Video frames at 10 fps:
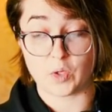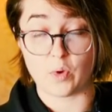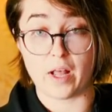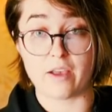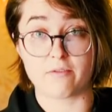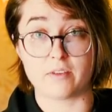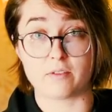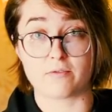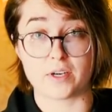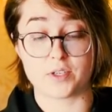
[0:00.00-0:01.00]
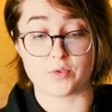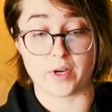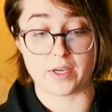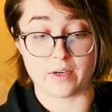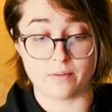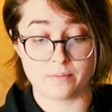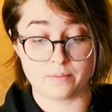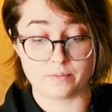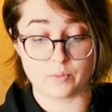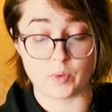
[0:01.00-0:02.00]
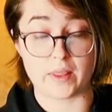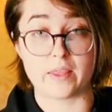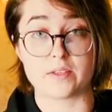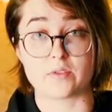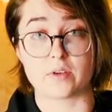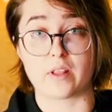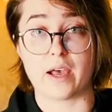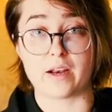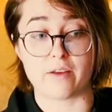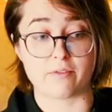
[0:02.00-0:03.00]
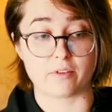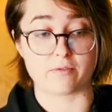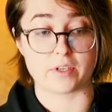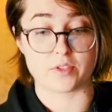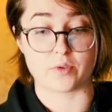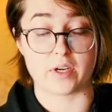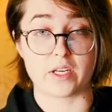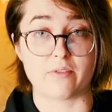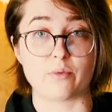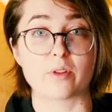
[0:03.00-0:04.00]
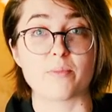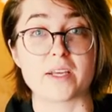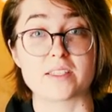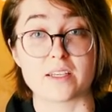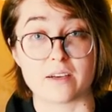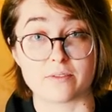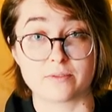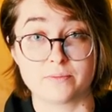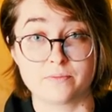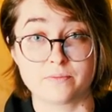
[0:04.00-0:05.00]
well, I feel frustrated with this or that. I feel frustrated even with myself.